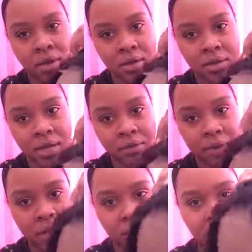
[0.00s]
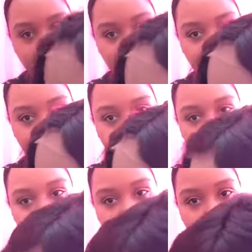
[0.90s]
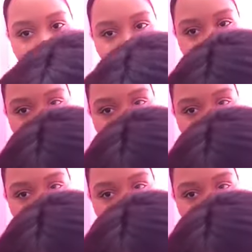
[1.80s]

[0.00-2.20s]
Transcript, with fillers: because I haven't cut the lace off yet.